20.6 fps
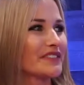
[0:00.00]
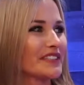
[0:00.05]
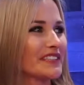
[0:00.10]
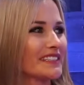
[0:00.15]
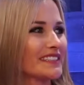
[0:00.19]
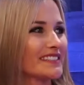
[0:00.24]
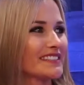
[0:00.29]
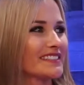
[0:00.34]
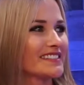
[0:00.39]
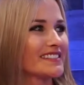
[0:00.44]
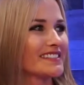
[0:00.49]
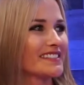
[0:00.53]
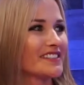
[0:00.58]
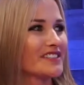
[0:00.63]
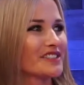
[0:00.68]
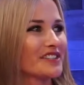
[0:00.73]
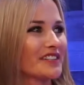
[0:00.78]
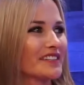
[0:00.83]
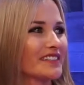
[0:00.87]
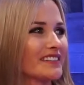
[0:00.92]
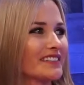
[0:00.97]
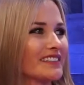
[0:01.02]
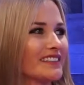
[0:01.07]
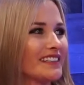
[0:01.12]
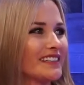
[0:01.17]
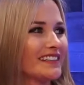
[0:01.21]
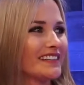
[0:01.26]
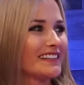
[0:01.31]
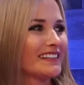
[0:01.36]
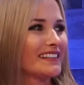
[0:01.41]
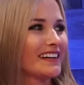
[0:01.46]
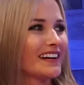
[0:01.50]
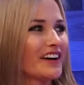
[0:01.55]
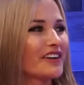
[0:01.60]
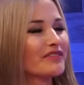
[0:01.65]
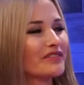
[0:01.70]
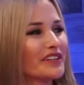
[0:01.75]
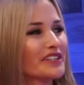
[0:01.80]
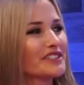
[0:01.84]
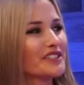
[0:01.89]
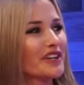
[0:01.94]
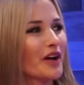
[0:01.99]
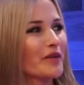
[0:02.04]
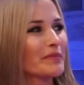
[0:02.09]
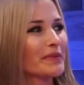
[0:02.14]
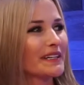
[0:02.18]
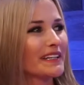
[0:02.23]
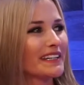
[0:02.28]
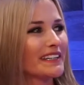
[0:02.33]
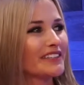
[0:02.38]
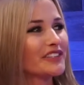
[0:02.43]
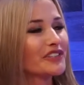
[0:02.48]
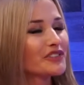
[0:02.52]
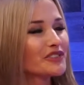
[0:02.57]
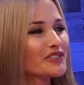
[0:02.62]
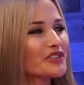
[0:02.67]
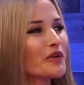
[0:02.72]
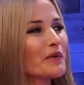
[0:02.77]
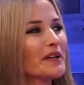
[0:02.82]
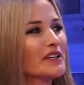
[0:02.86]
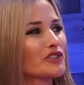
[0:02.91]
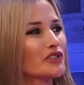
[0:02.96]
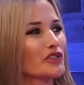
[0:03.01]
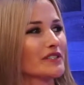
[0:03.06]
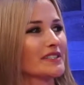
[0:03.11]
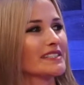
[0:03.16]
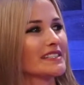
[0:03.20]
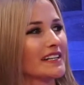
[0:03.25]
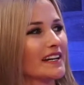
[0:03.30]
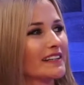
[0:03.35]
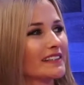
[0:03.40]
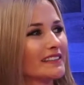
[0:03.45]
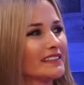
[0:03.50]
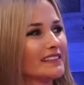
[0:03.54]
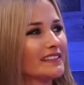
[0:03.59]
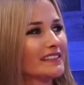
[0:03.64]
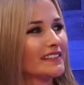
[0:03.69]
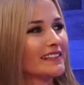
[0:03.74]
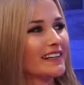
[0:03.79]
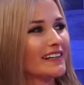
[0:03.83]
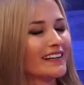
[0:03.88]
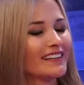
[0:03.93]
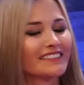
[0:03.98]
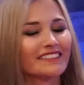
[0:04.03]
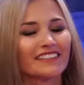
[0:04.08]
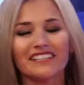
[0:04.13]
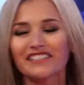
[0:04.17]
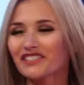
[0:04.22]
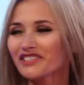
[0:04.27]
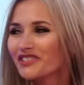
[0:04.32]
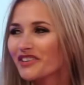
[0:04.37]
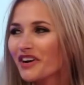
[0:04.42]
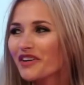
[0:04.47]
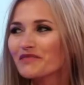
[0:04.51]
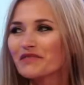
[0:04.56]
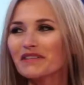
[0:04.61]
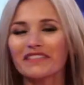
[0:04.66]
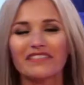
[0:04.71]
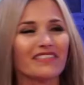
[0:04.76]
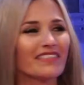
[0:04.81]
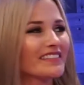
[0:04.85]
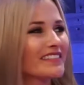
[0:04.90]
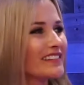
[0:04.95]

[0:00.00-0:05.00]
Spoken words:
like this is such a fun topic and you're so interesting. Let's start with